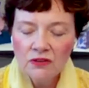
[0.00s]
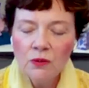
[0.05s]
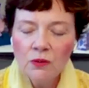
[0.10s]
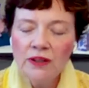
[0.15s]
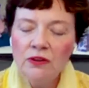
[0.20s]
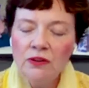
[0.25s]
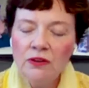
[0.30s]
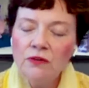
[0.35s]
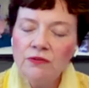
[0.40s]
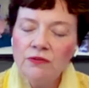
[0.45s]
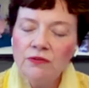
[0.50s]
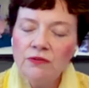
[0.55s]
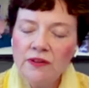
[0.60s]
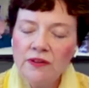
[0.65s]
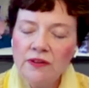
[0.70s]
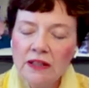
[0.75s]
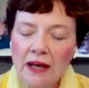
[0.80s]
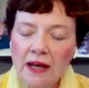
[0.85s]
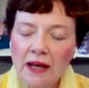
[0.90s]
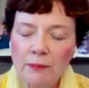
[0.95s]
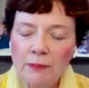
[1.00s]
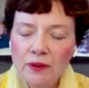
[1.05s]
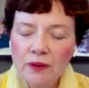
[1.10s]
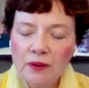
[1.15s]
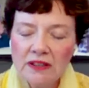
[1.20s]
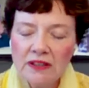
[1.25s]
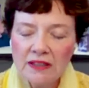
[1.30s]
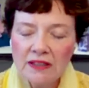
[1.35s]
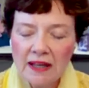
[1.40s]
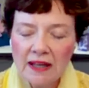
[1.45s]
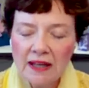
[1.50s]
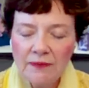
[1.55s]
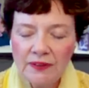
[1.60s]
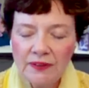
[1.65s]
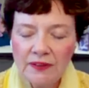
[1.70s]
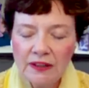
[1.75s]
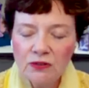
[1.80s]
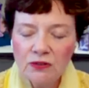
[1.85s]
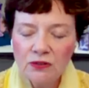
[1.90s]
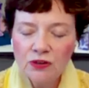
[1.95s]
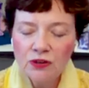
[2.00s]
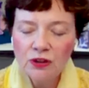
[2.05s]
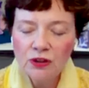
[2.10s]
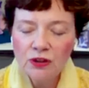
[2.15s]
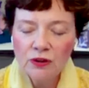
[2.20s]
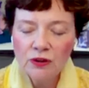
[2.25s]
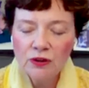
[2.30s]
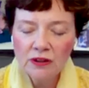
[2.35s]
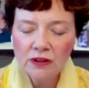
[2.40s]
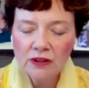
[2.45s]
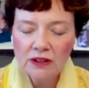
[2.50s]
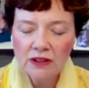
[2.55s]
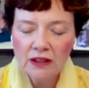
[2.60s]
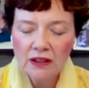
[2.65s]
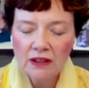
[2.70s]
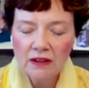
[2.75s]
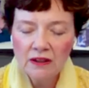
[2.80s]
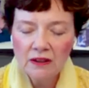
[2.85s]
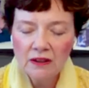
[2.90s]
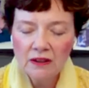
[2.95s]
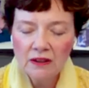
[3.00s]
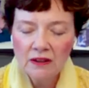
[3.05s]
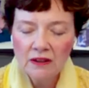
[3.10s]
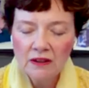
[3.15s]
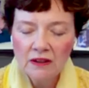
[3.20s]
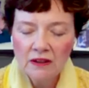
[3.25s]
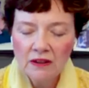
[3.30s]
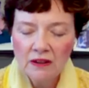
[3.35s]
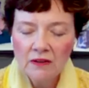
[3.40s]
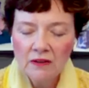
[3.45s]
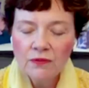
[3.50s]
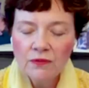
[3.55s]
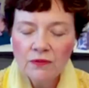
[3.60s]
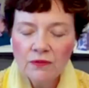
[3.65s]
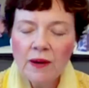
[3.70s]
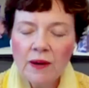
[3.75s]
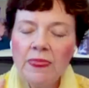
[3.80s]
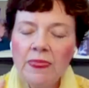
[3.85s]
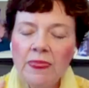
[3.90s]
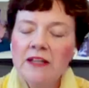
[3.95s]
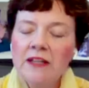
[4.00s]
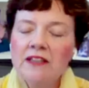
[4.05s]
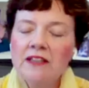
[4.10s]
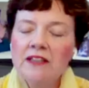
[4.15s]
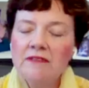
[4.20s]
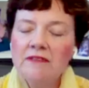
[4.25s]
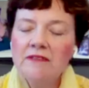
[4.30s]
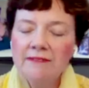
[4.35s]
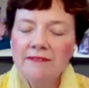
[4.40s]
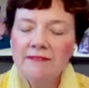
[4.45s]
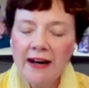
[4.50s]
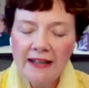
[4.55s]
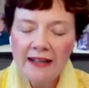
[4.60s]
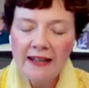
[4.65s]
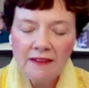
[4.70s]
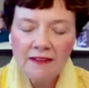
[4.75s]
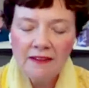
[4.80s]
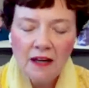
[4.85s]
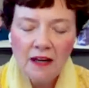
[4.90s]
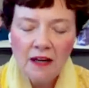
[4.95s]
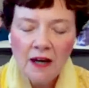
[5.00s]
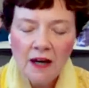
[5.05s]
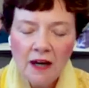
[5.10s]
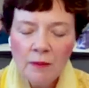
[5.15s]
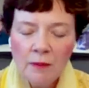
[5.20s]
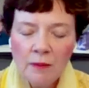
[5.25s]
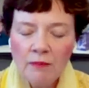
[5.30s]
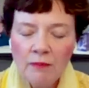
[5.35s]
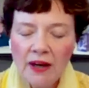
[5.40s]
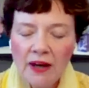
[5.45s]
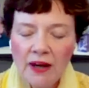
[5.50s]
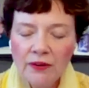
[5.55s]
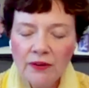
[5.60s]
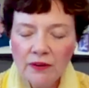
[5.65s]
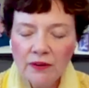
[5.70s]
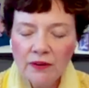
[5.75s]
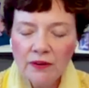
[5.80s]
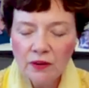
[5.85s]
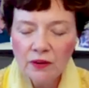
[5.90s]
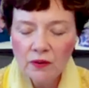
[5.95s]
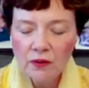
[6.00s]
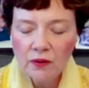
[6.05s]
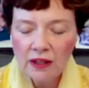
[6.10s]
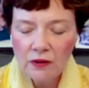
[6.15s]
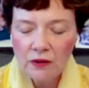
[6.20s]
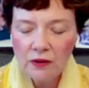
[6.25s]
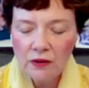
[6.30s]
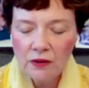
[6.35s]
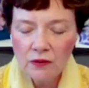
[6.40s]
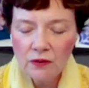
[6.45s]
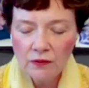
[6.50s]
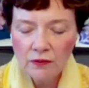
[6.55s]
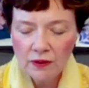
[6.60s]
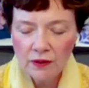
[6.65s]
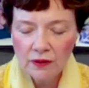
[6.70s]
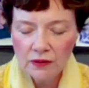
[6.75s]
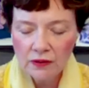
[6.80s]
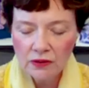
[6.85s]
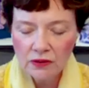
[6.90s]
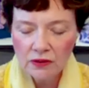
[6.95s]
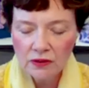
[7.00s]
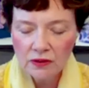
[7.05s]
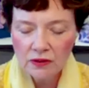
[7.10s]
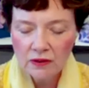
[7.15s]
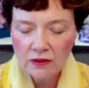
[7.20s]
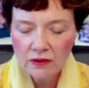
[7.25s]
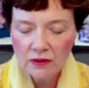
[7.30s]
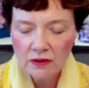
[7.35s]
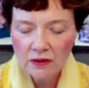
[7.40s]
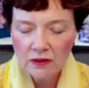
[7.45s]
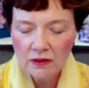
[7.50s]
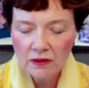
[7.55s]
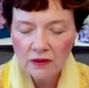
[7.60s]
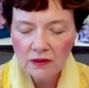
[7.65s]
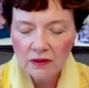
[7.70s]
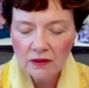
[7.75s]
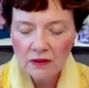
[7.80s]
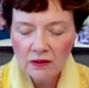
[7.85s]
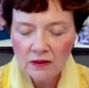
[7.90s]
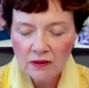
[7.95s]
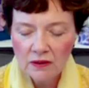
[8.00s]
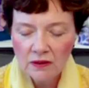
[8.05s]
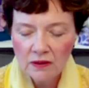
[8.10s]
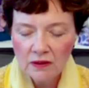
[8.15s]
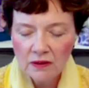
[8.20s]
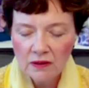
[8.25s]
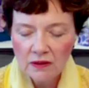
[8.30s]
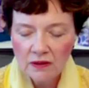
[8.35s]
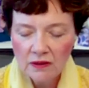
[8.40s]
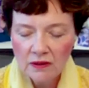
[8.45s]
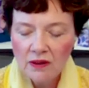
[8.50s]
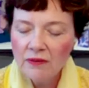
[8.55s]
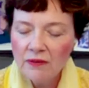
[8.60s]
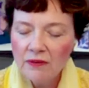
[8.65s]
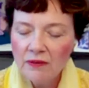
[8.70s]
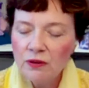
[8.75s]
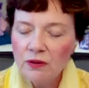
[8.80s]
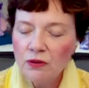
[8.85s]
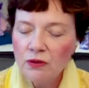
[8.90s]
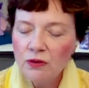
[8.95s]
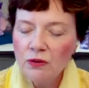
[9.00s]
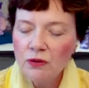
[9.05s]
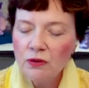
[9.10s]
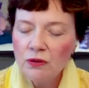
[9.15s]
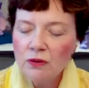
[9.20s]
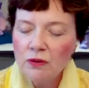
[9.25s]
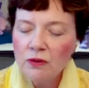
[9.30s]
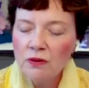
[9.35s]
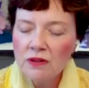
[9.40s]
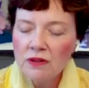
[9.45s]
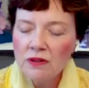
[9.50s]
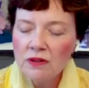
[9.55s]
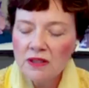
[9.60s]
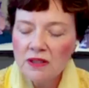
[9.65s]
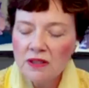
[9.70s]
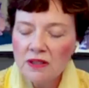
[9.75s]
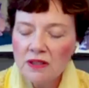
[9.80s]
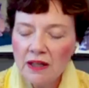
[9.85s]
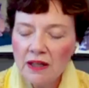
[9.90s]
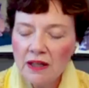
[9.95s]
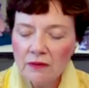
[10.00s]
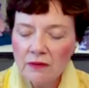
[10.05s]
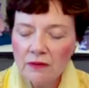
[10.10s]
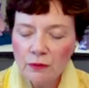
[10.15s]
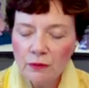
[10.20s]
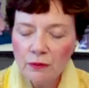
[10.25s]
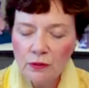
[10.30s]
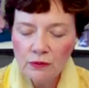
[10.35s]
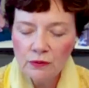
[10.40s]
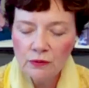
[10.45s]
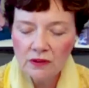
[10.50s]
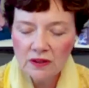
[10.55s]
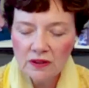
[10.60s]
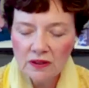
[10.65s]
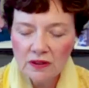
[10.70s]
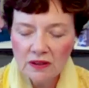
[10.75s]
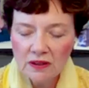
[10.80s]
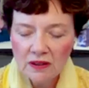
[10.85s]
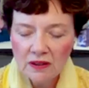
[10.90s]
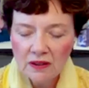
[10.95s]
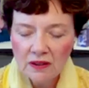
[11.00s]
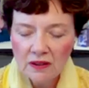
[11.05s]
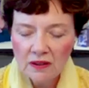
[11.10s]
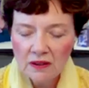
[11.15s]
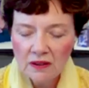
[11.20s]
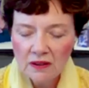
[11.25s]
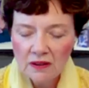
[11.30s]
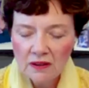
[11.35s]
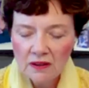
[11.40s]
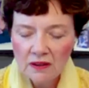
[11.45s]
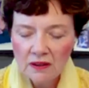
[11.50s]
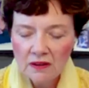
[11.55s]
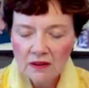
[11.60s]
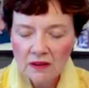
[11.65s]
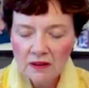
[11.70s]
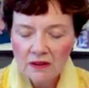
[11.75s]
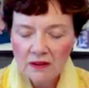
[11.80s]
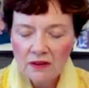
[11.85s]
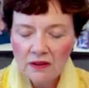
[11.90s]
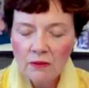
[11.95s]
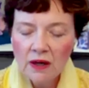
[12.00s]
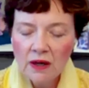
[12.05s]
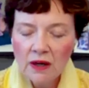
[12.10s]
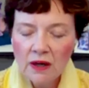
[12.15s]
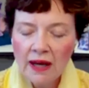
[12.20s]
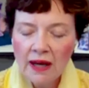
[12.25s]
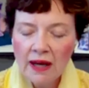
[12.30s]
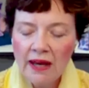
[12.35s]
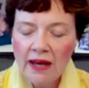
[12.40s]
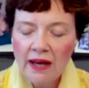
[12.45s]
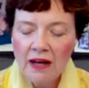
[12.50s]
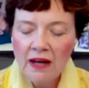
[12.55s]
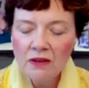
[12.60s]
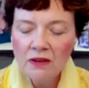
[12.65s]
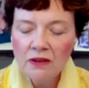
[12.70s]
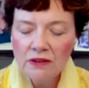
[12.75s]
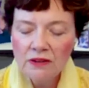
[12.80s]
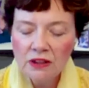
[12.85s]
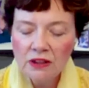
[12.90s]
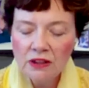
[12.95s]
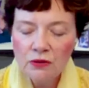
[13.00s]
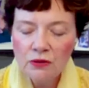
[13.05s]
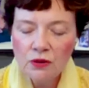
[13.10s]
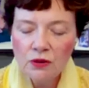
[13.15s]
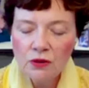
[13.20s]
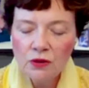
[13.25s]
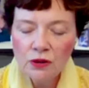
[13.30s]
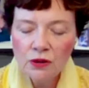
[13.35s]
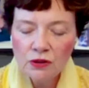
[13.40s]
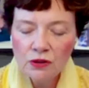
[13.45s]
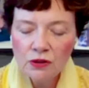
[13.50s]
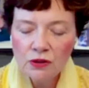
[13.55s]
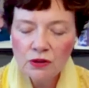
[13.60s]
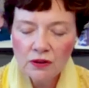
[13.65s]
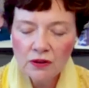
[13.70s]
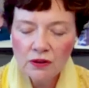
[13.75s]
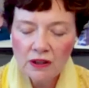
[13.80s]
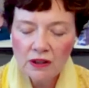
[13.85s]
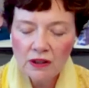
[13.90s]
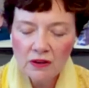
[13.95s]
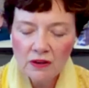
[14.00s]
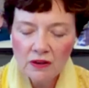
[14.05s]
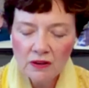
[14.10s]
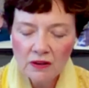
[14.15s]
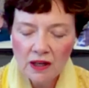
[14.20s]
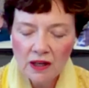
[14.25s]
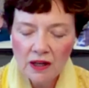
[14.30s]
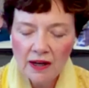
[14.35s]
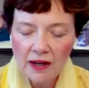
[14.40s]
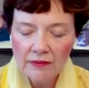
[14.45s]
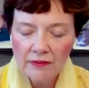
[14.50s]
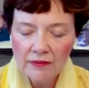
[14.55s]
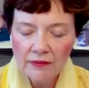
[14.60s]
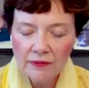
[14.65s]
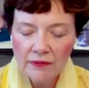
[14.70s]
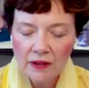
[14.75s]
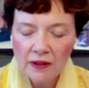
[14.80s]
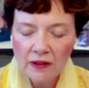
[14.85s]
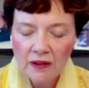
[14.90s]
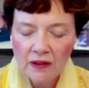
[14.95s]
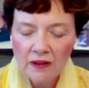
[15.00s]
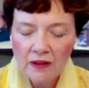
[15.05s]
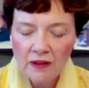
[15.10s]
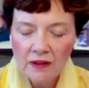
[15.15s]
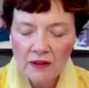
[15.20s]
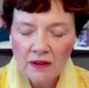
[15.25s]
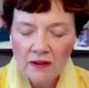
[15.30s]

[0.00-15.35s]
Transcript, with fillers: So when you fill up with safety and security from the divine mother of the great universe, you have a new set of roots you are held and nurtured in her love.